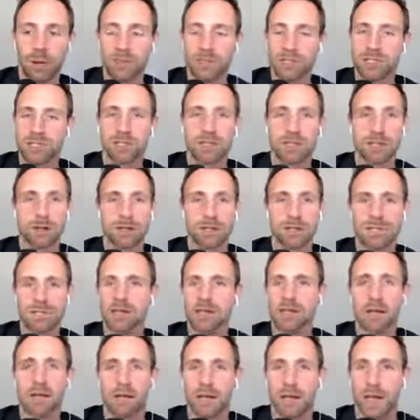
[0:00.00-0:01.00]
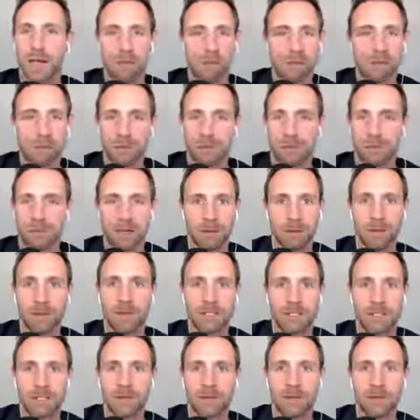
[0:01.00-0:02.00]
We're just curious. You're not happen to be thinking about
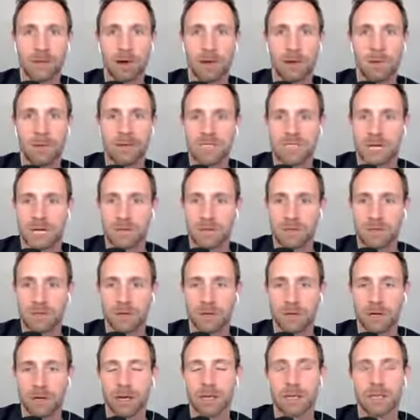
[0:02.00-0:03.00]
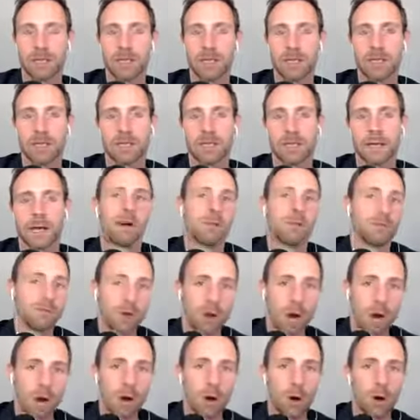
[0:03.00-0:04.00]
selling your home anytime soon, are you?
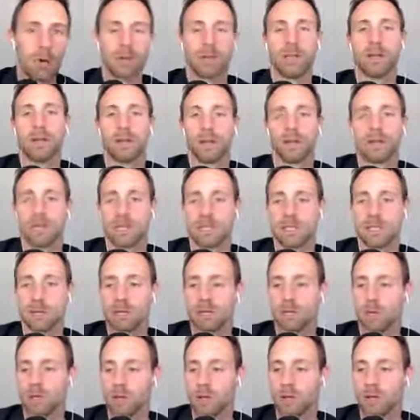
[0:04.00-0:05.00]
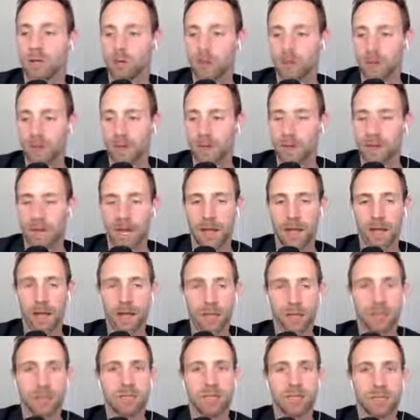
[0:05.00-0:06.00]
No, you got the typical no. And
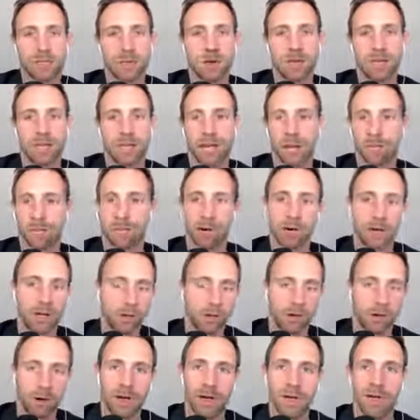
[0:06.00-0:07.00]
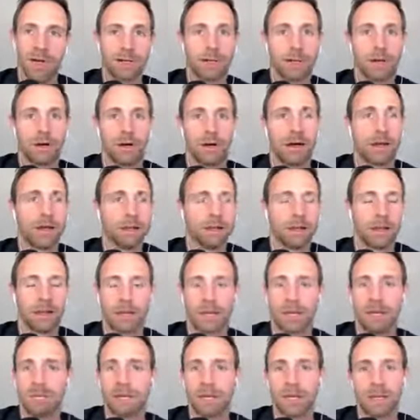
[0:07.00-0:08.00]
then you would just go at that point, great,
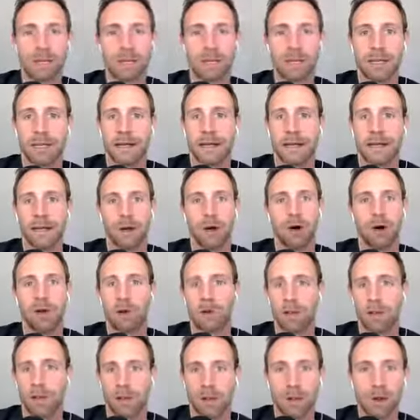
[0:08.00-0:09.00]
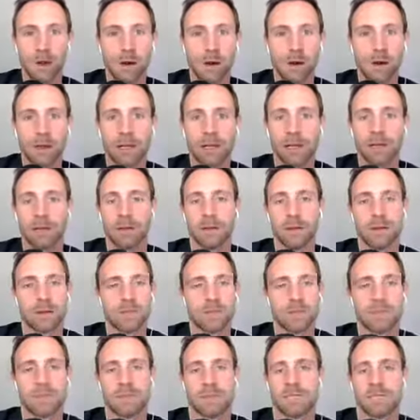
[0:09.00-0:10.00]
I've been getting that all day long. It
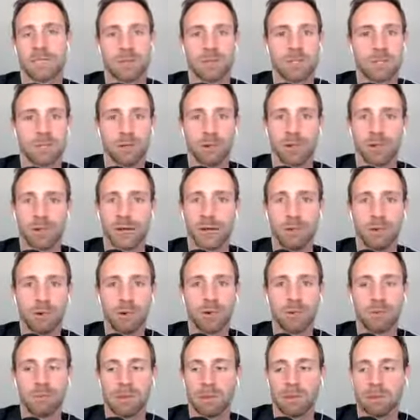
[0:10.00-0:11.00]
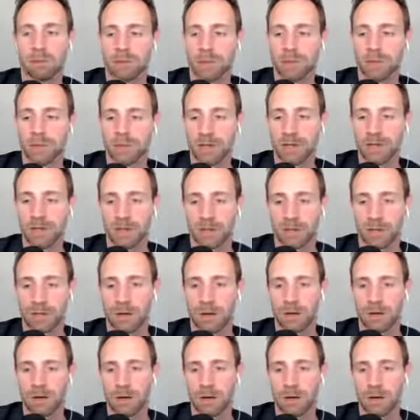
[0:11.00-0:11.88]
seems like such a great neighborhood. People really love it there.